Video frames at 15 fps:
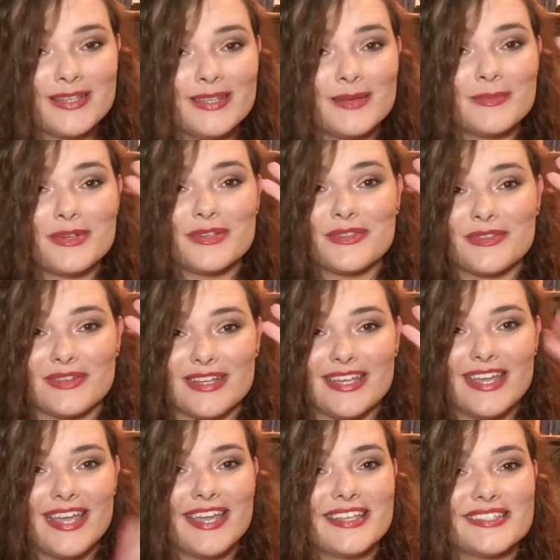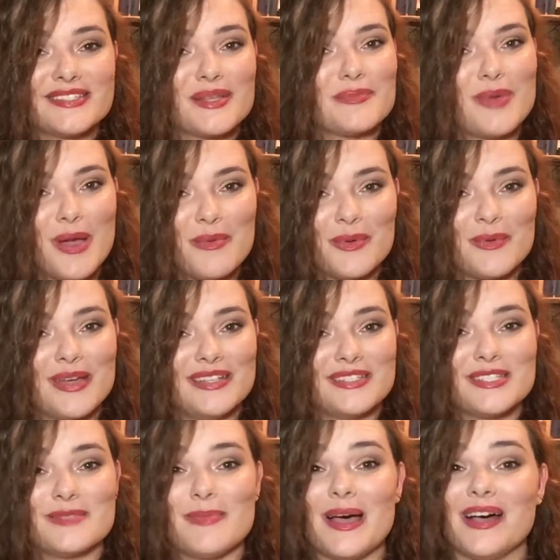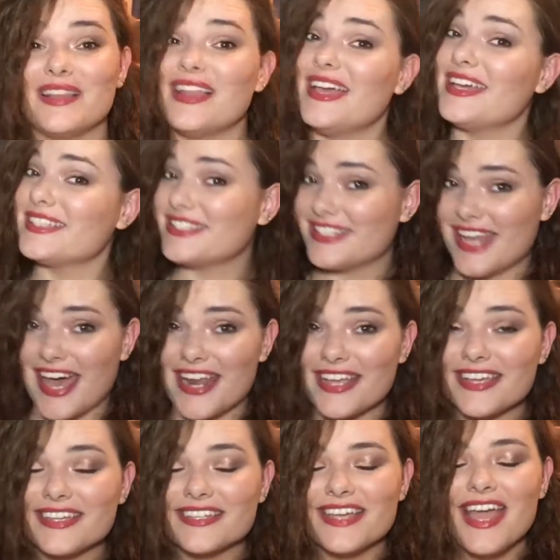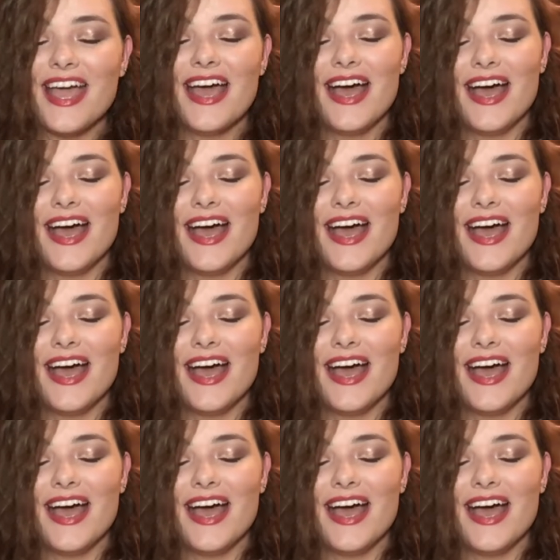Number three is the proper way to spell ecstatic.